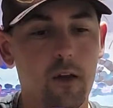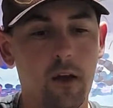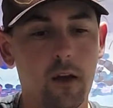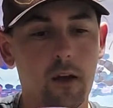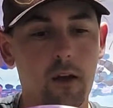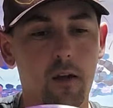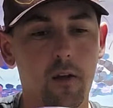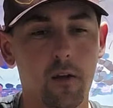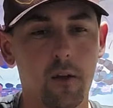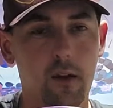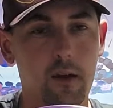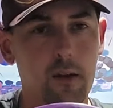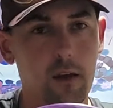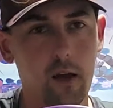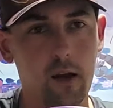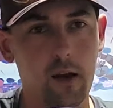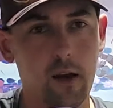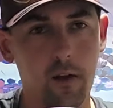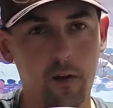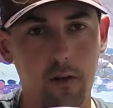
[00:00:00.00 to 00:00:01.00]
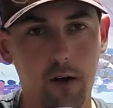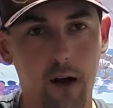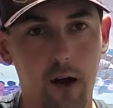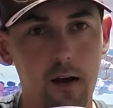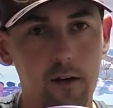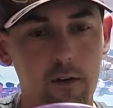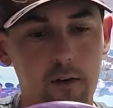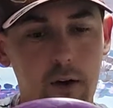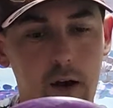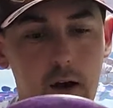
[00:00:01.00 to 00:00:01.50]
it doesn't
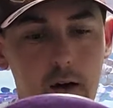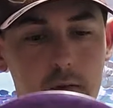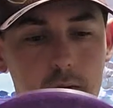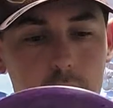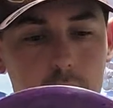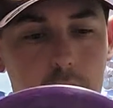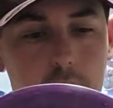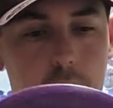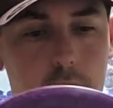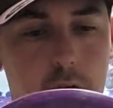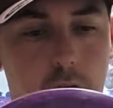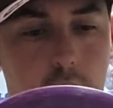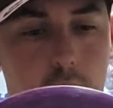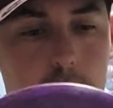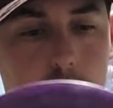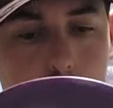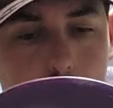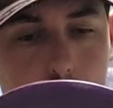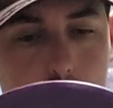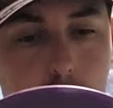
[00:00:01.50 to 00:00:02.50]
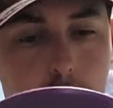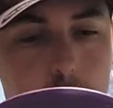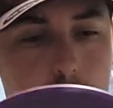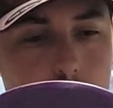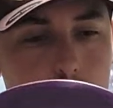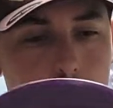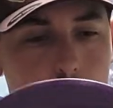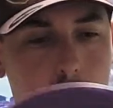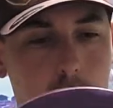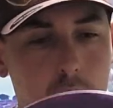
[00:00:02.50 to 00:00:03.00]
hyzer out of it as hard as
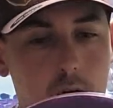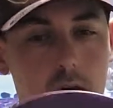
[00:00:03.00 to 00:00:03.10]
Wraiths.